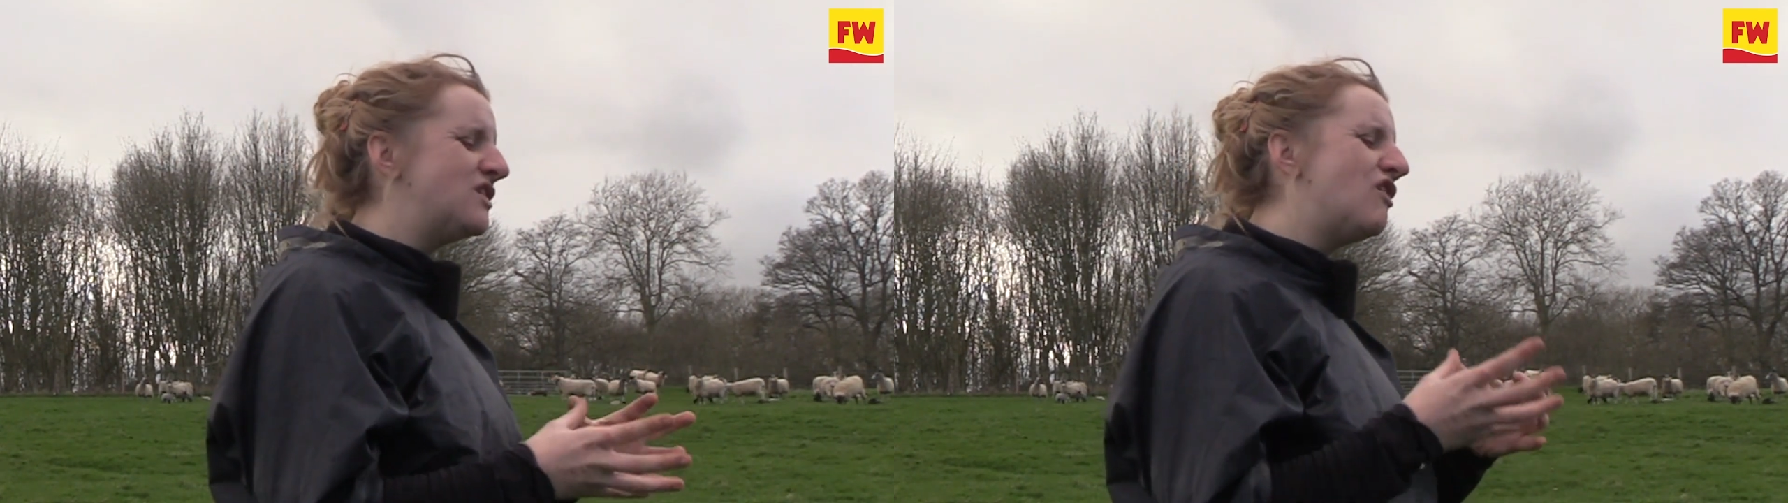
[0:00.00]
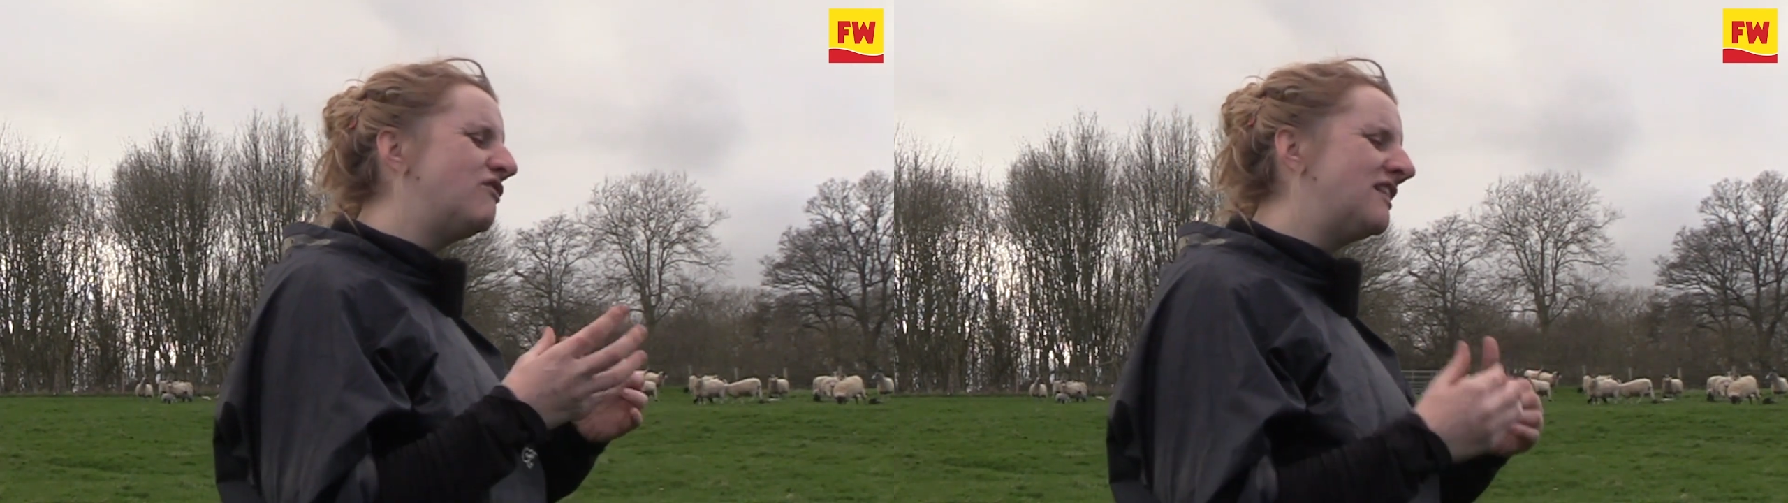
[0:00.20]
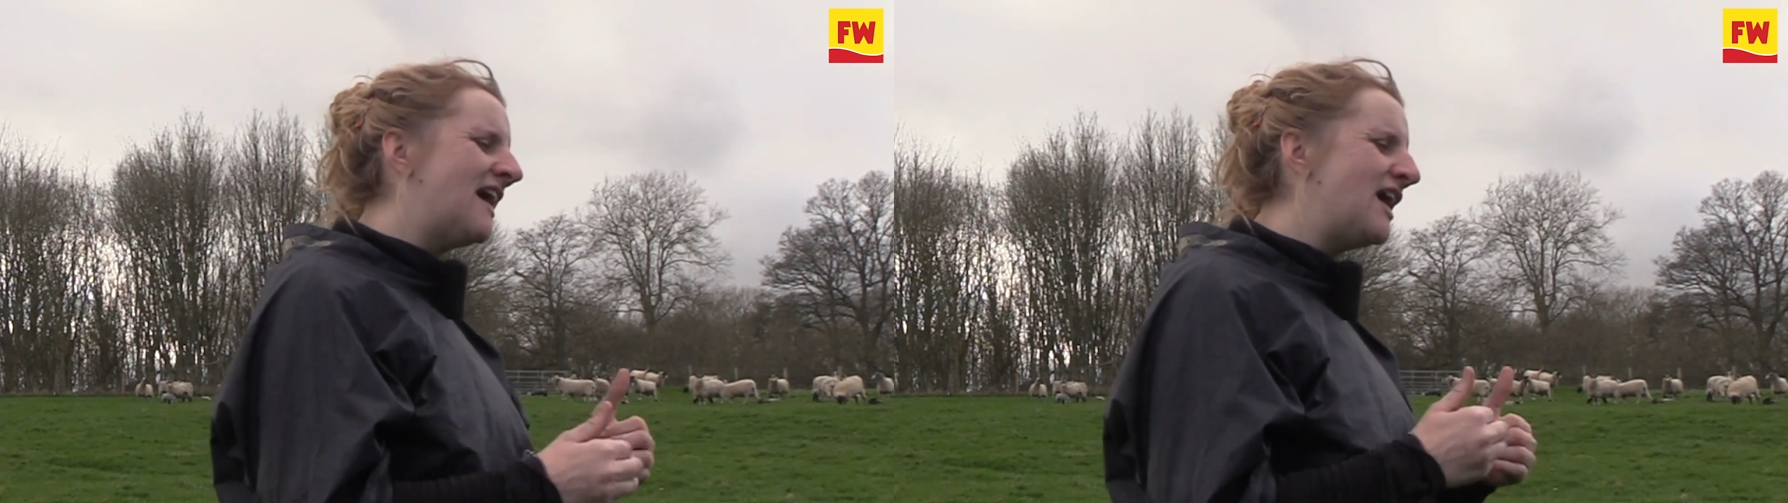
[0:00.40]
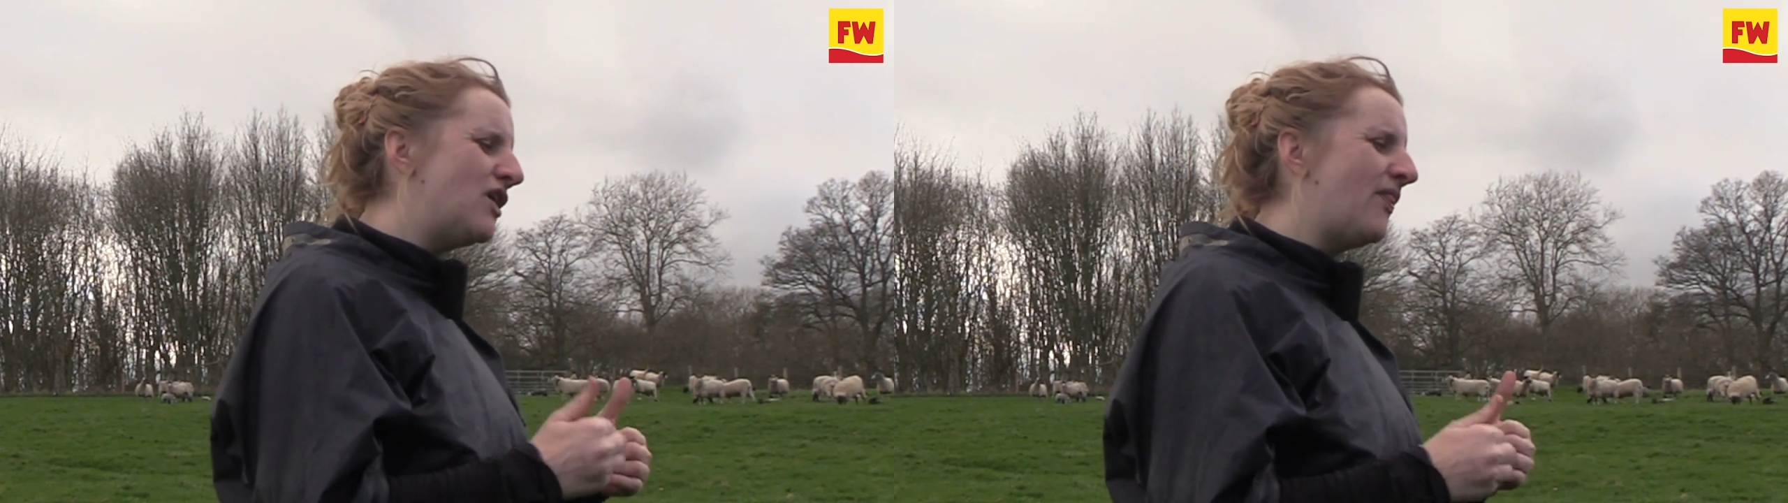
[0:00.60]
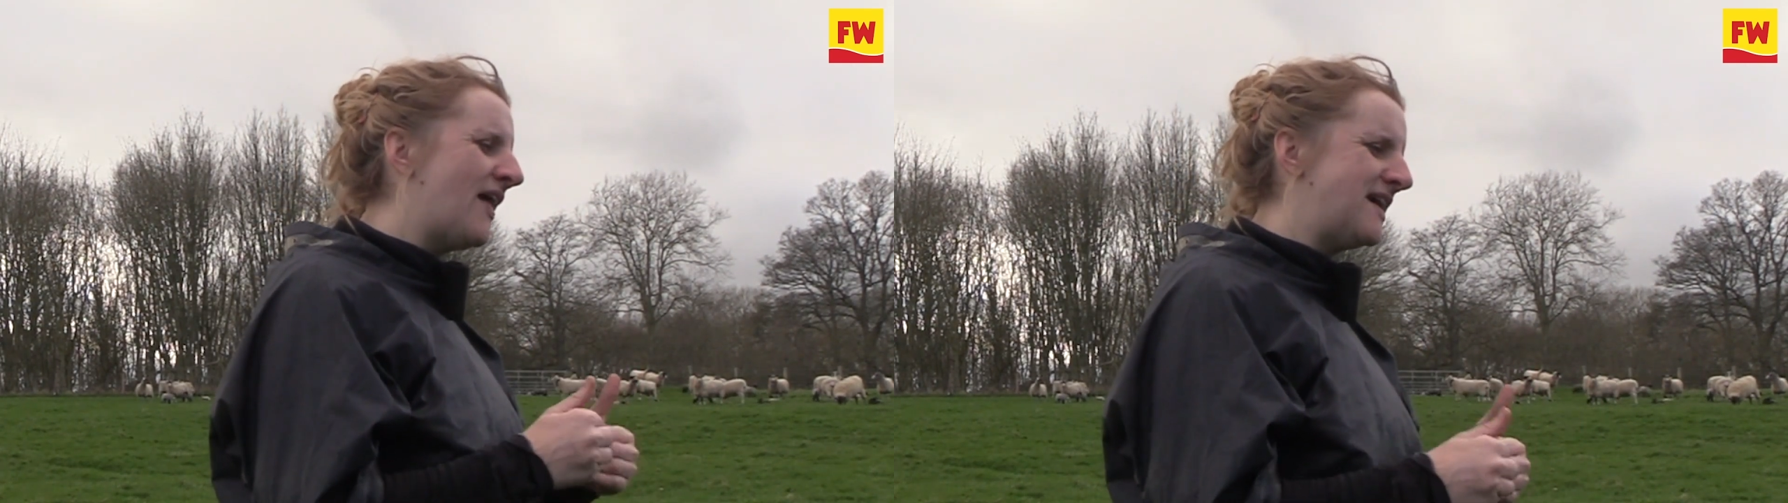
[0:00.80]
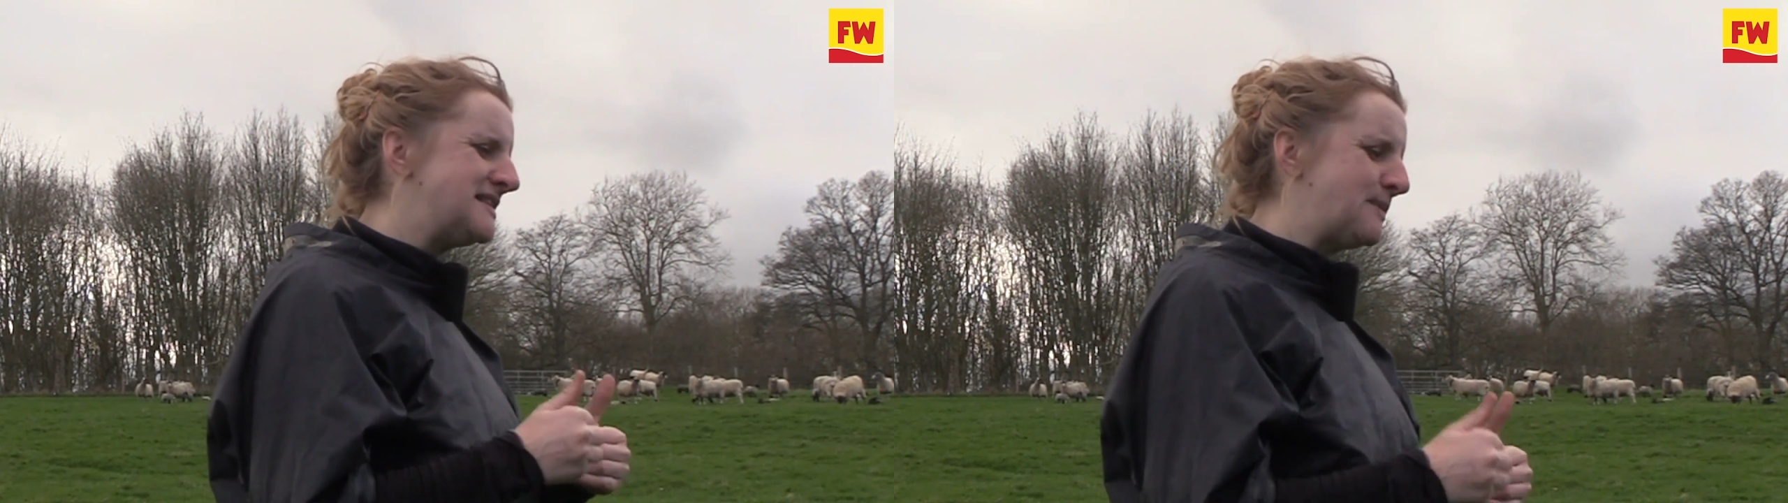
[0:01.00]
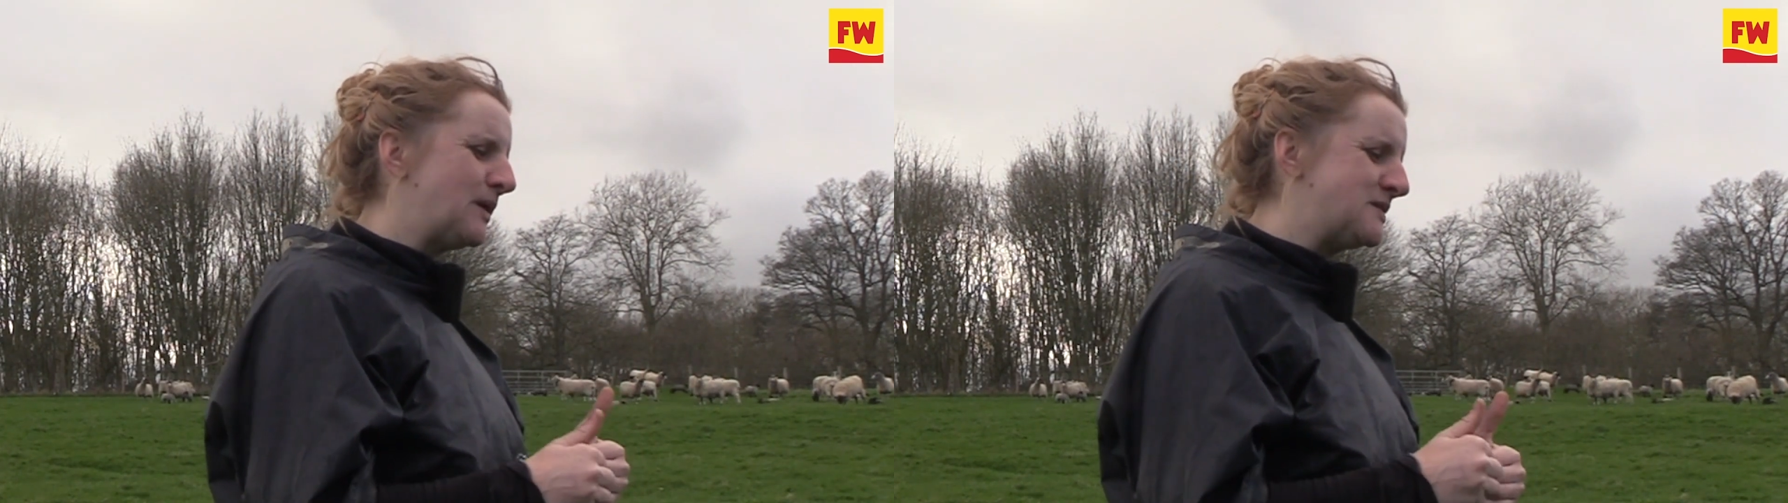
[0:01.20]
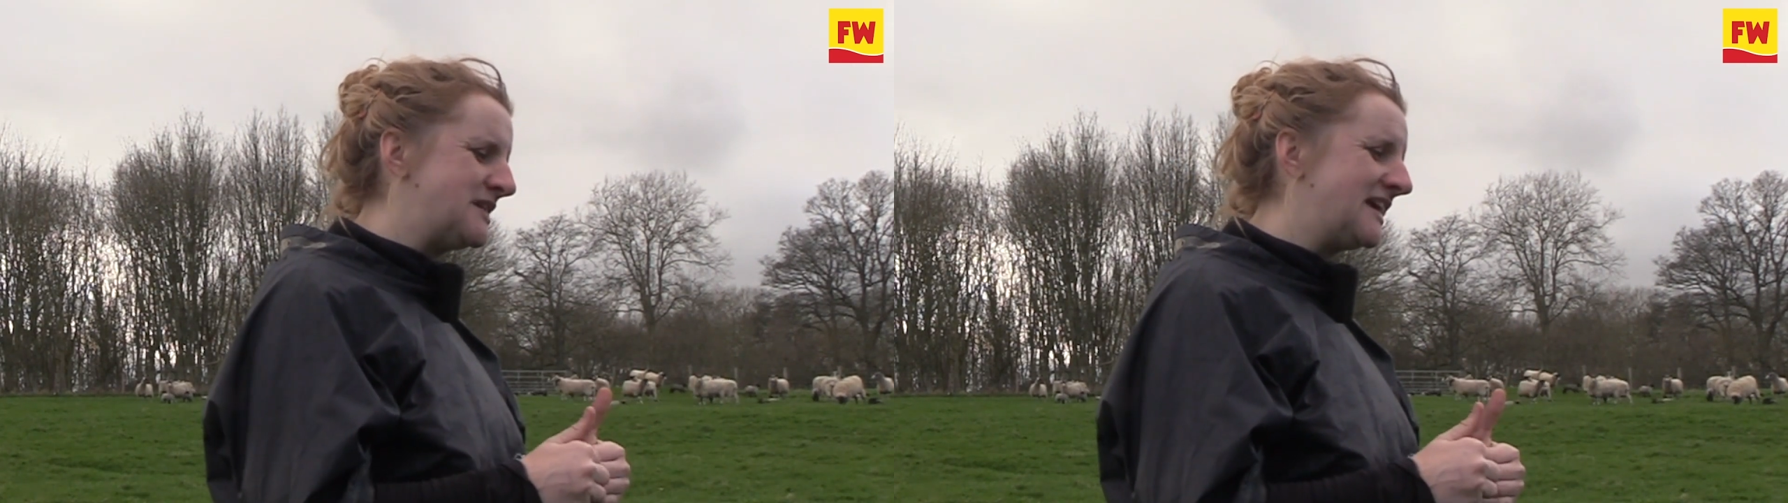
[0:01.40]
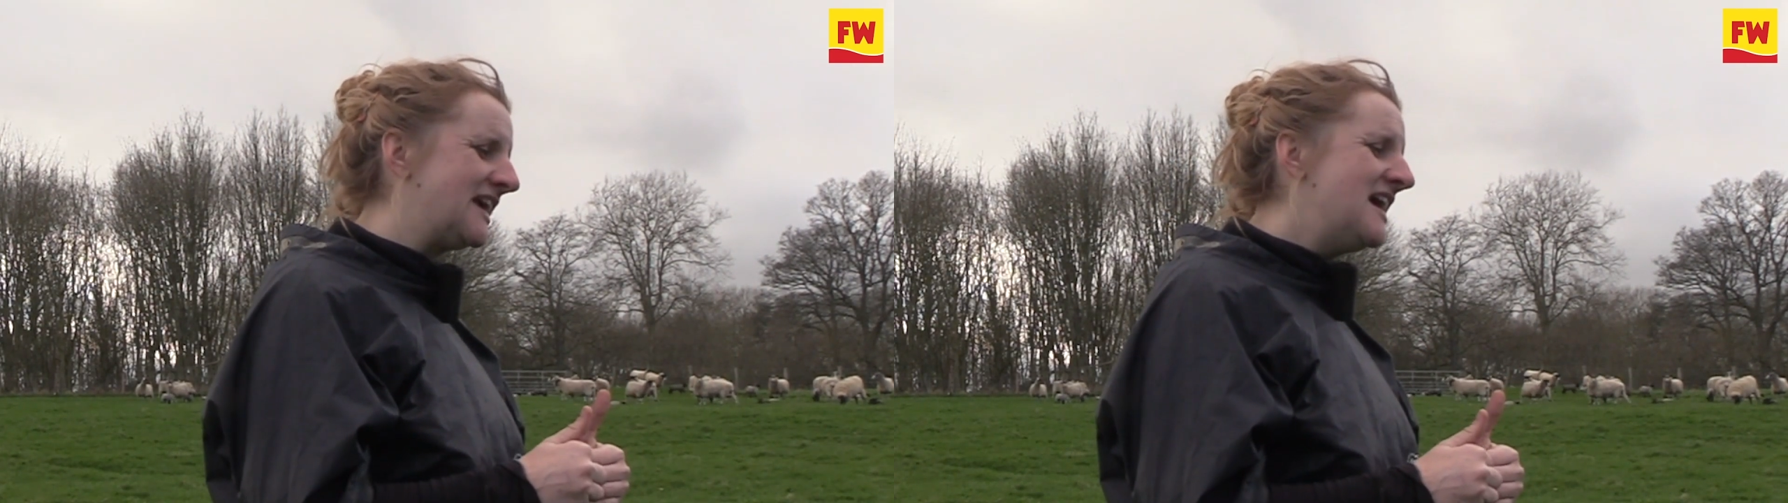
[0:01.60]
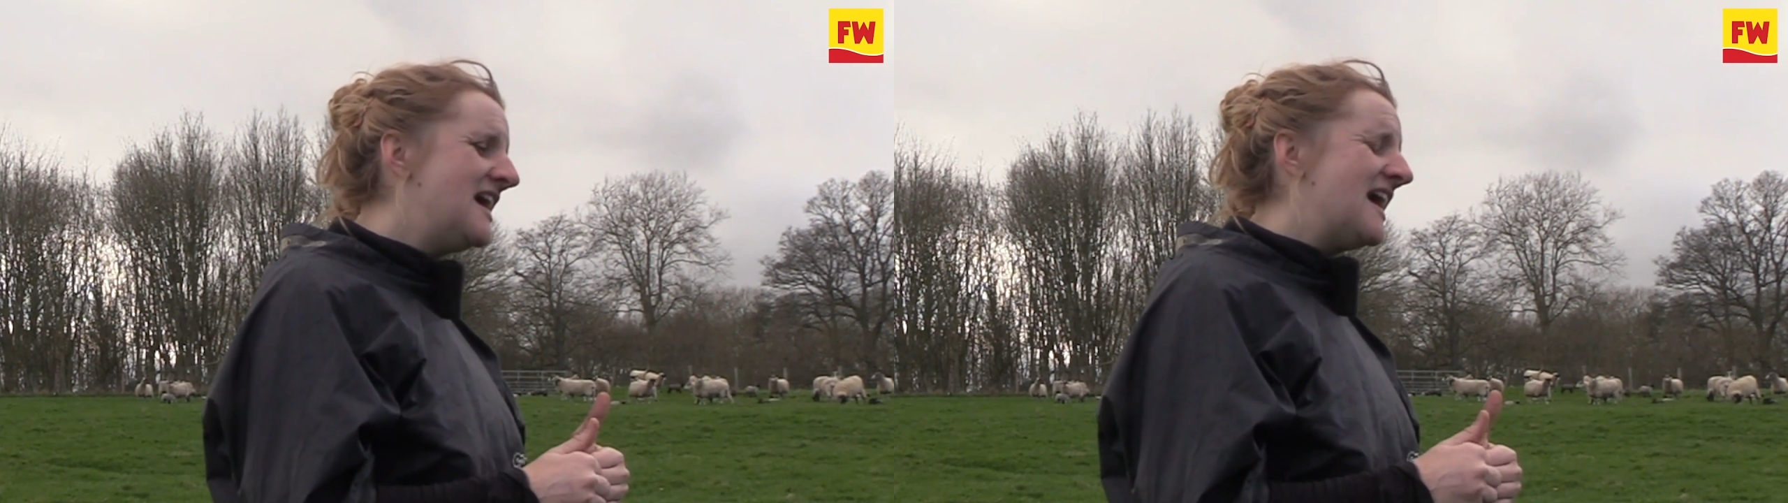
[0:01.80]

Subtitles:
aren't relying on that antibiotic.